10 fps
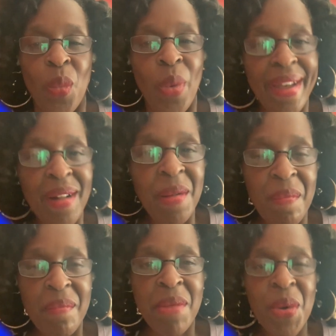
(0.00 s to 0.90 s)
Well,
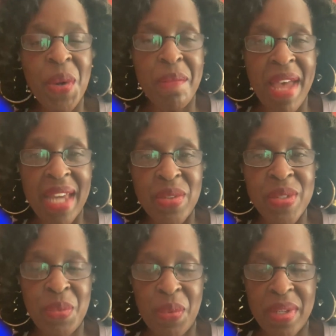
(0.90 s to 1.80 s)
Mocha
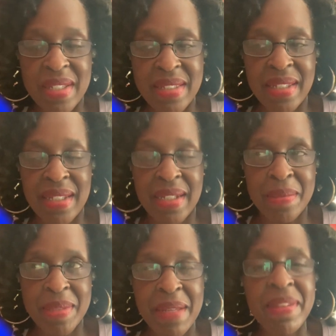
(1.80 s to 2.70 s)
Matters was
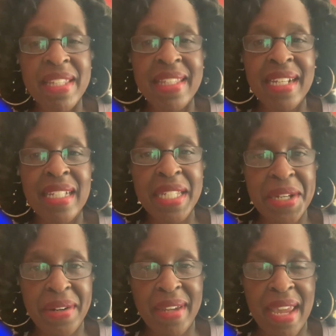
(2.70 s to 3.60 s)
something that
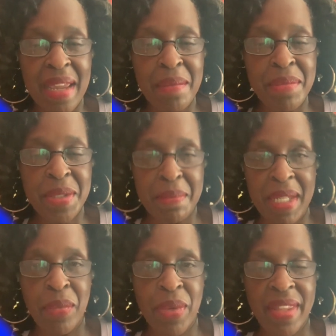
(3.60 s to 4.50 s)
Claire came to
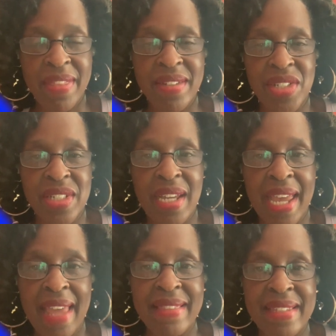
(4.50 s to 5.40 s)
me with. She
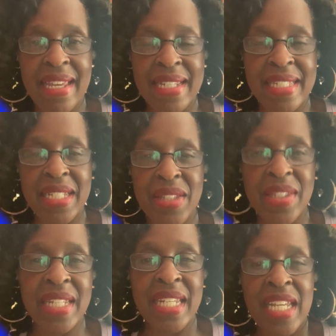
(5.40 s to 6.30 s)
had this idea
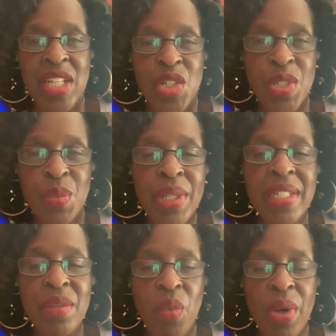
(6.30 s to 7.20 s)
that she
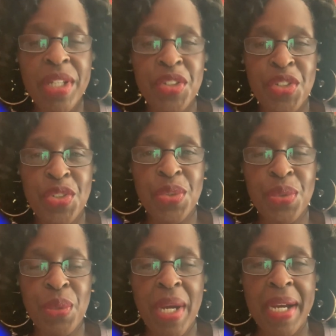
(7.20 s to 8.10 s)
really wanted
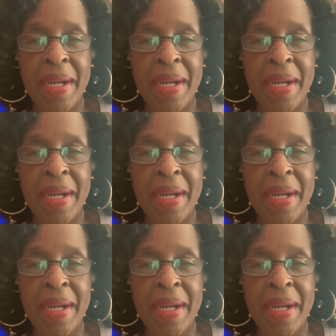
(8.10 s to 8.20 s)
to